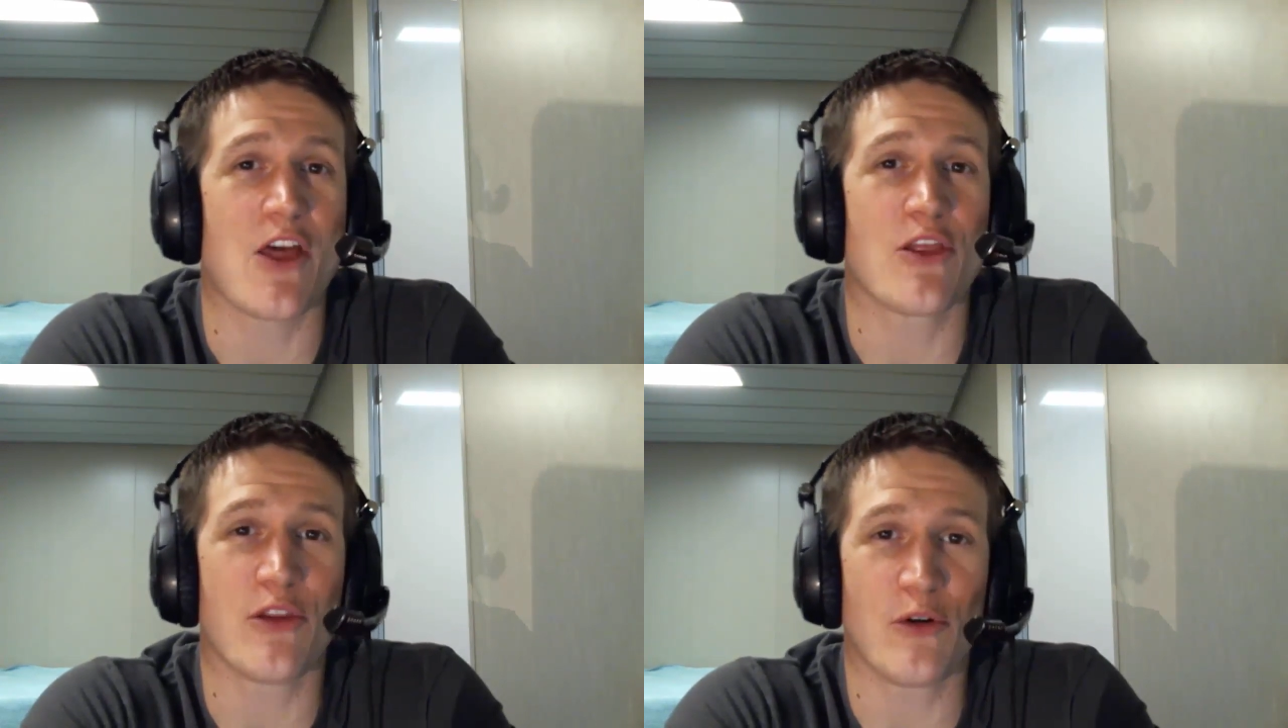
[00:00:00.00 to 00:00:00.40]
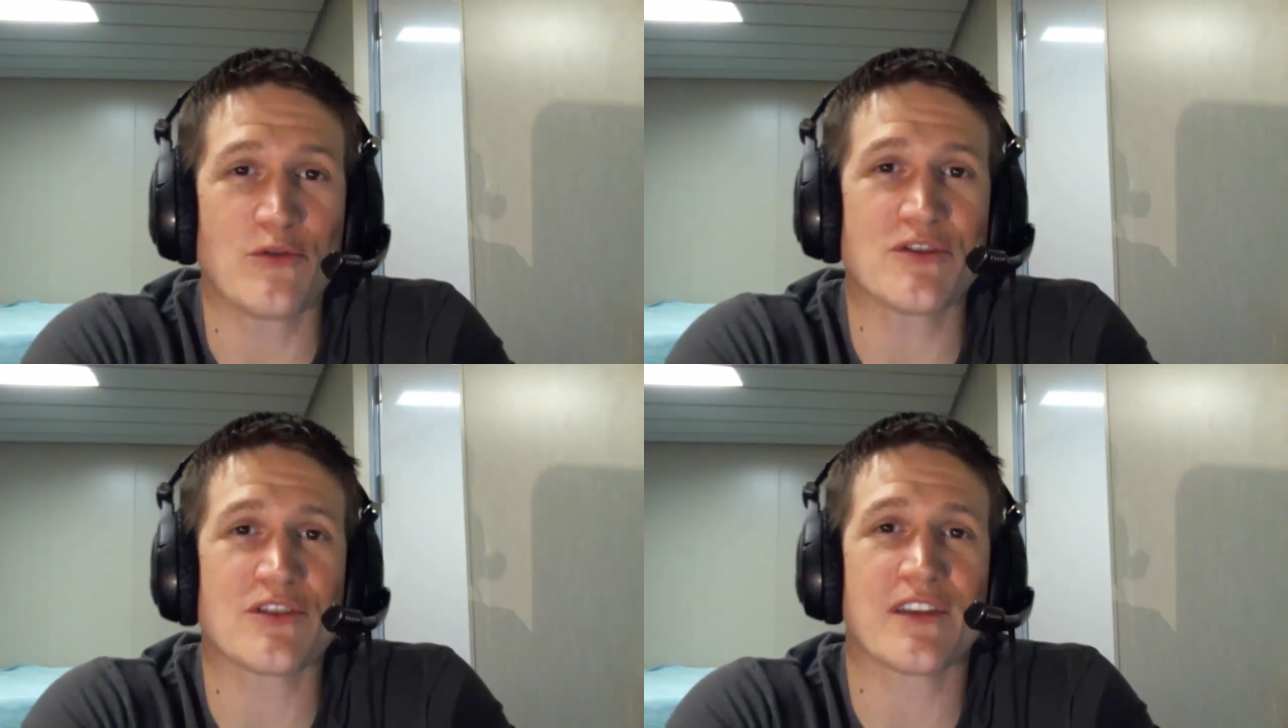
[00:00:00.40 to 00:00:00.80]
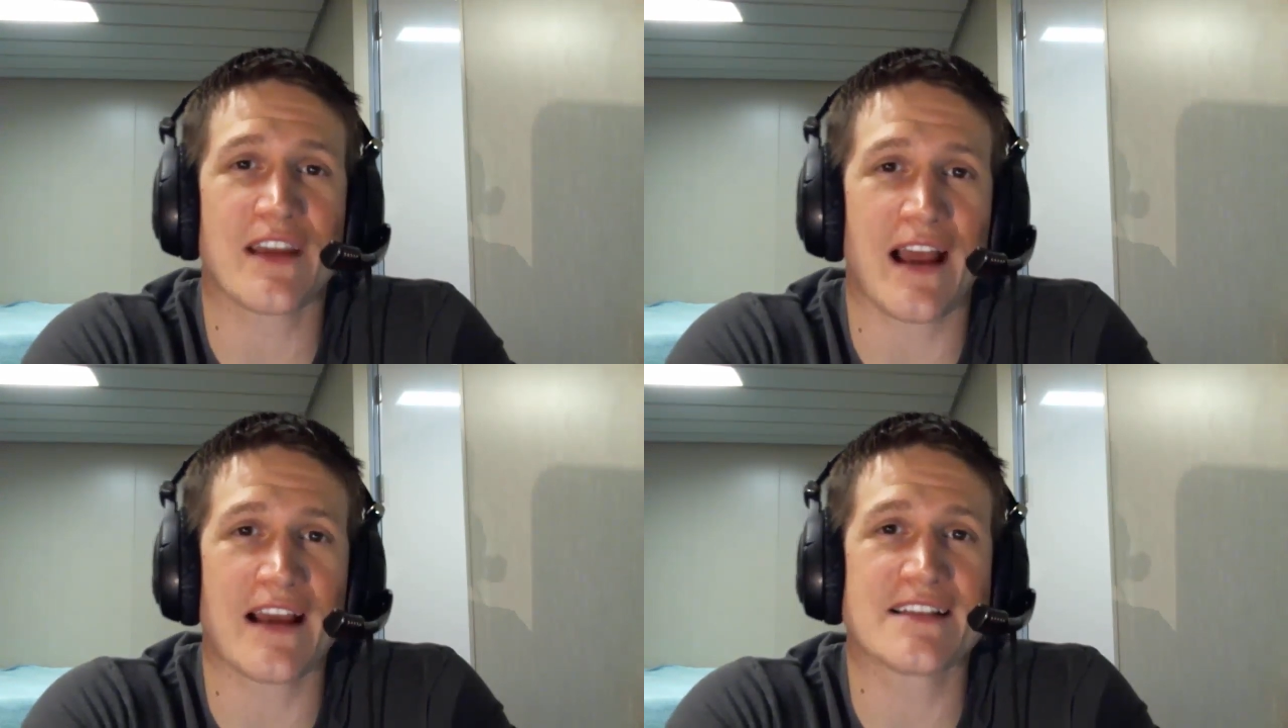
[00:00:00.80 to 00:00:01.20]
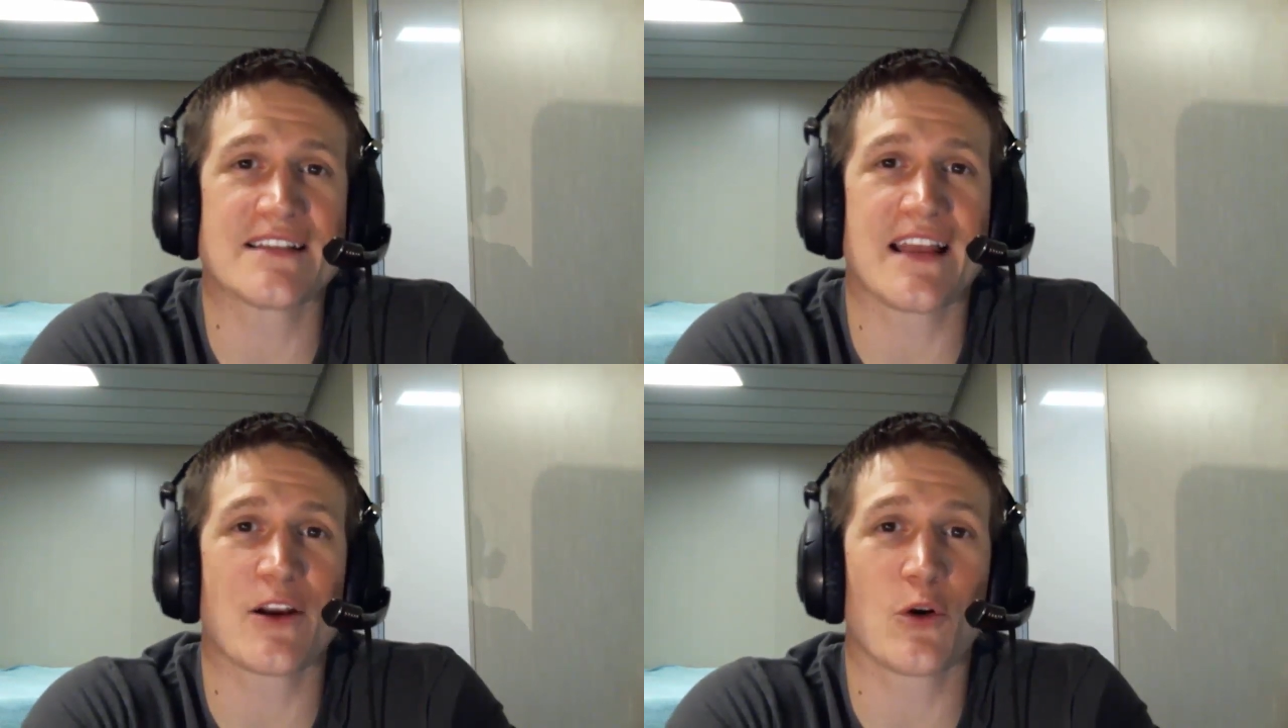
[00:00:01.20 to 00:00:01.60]
those are the guys
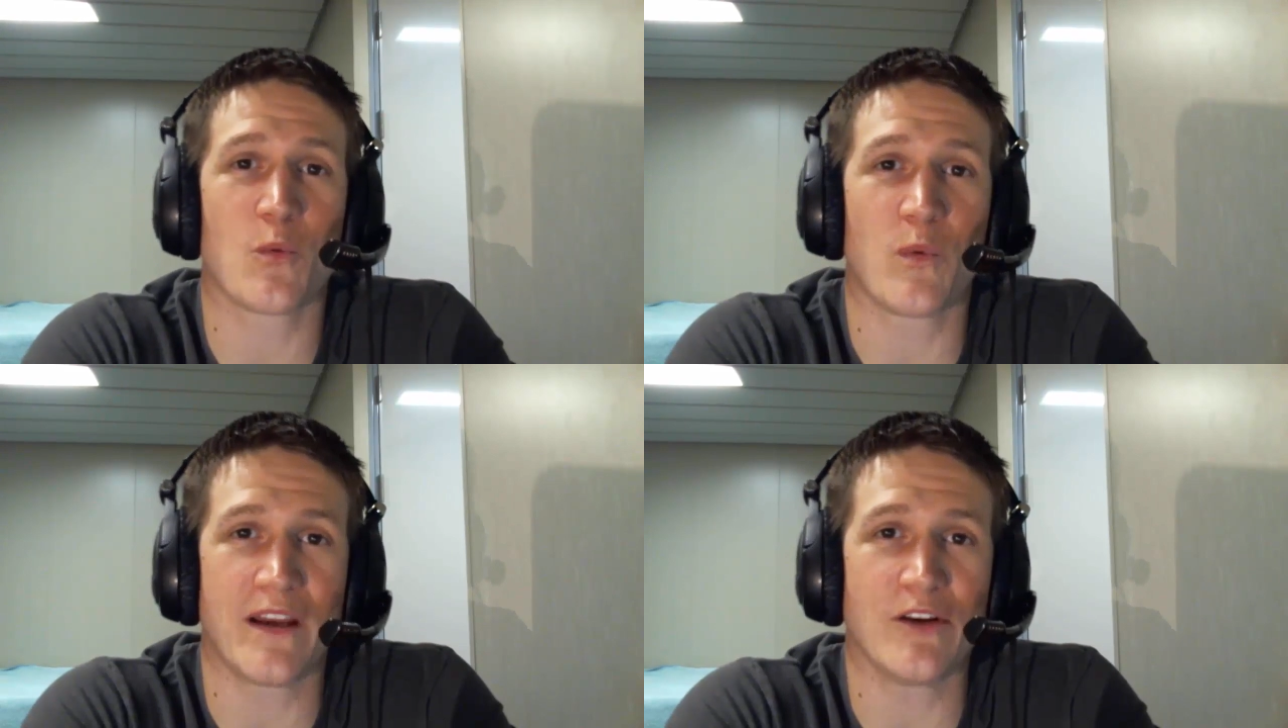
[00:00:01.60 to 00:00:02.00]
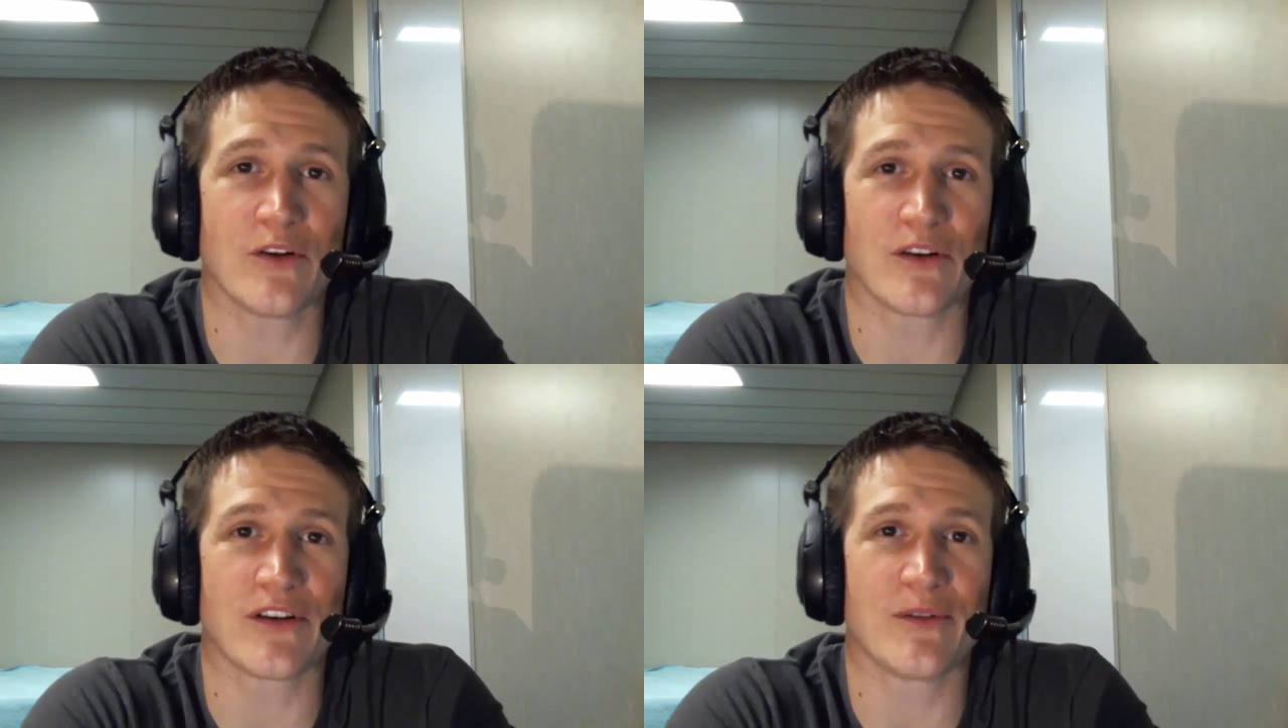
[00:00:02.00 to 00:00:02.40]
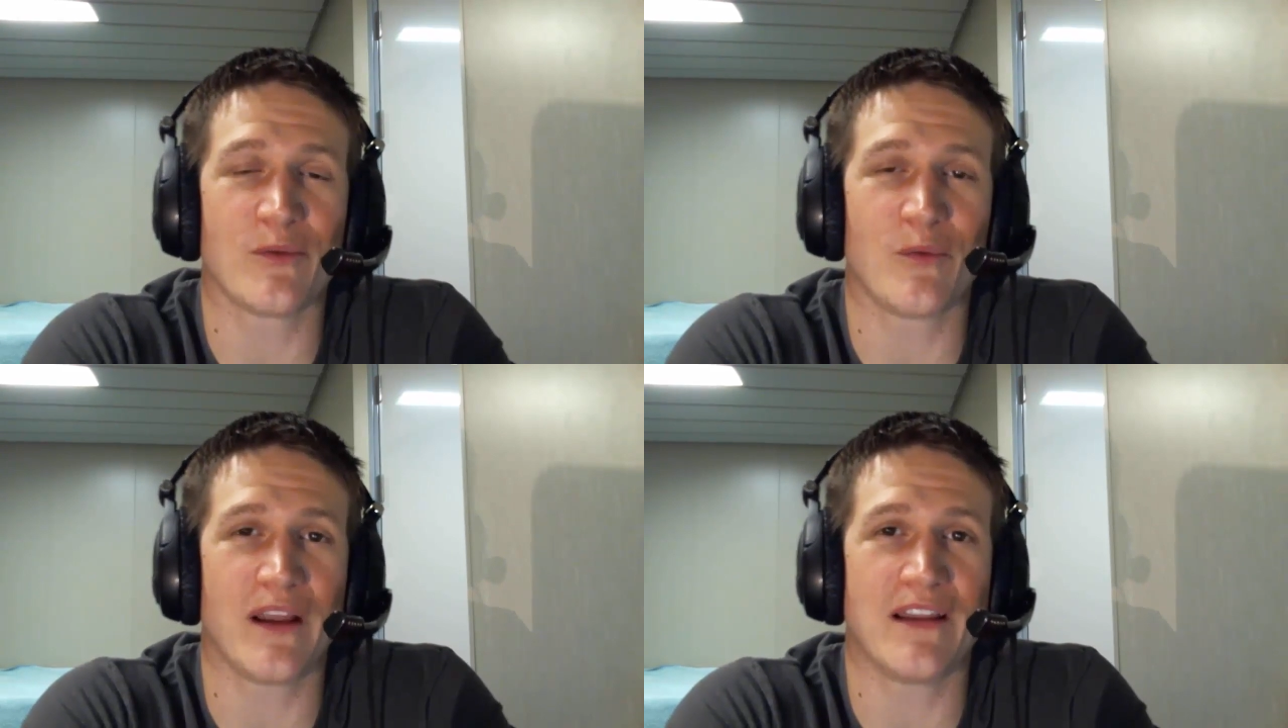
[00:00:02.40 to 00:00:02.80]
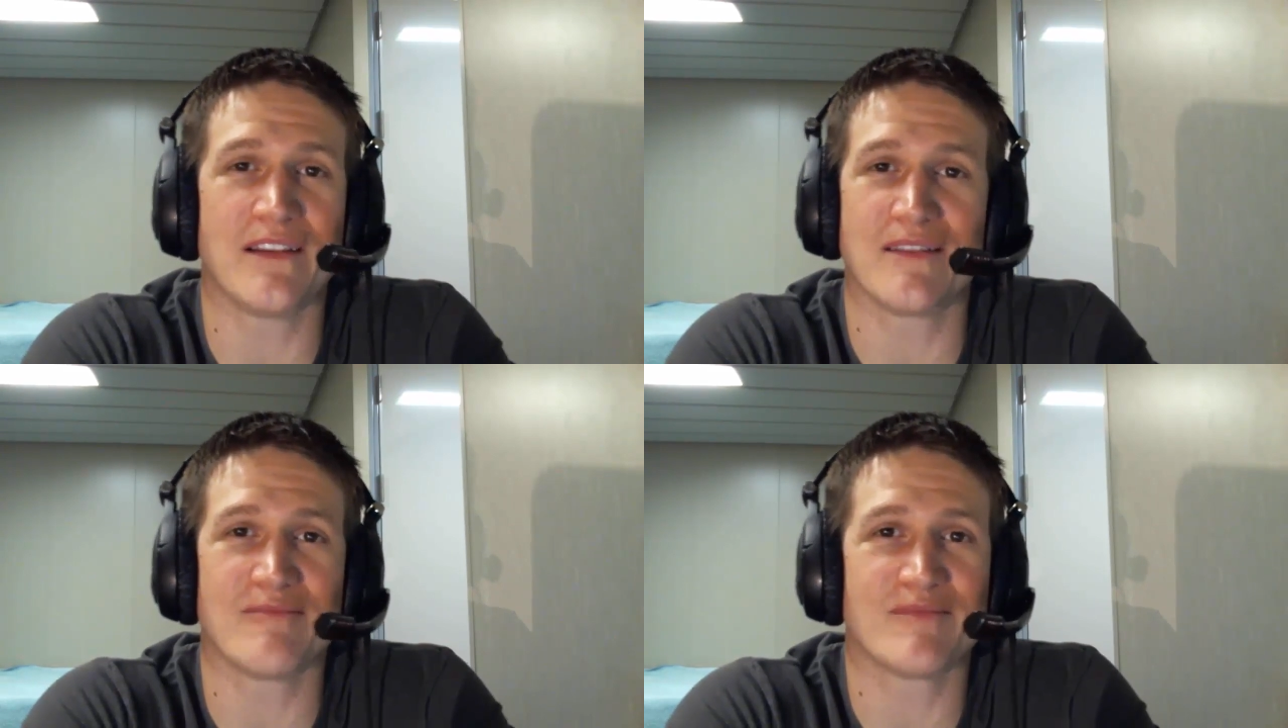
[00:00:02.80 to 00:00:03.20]
that are weird
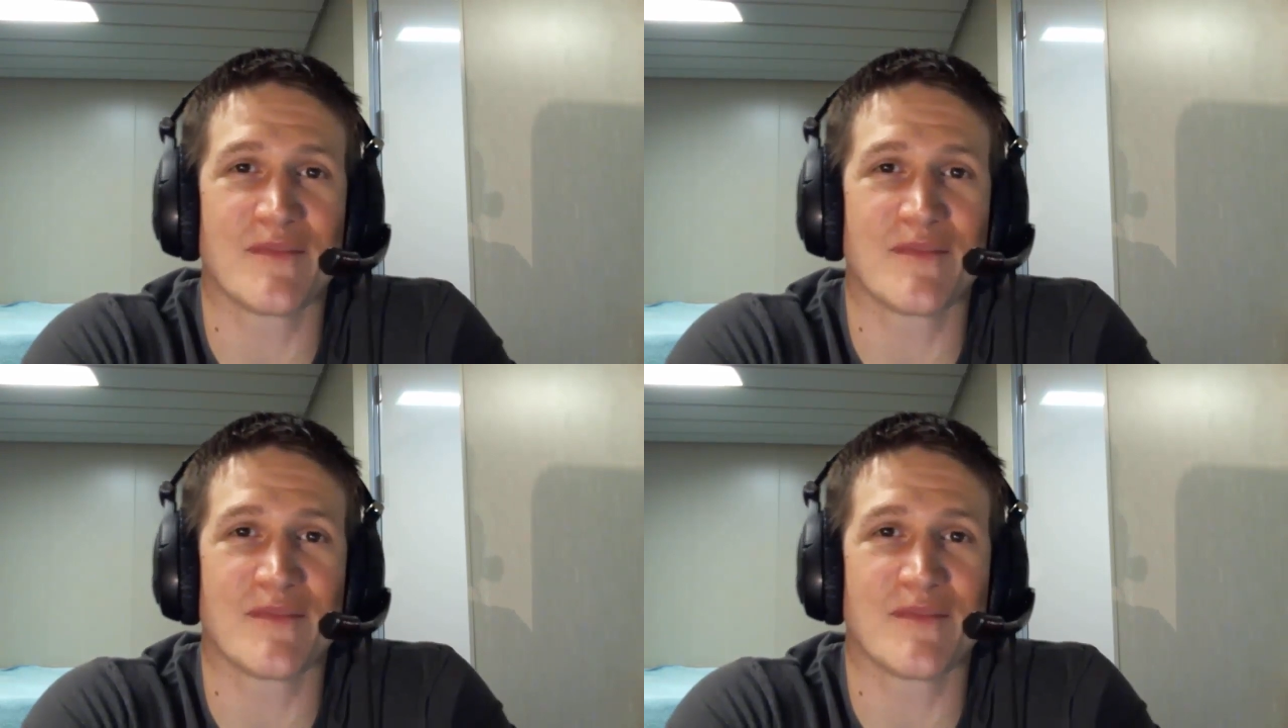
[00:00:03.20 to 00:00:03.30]
when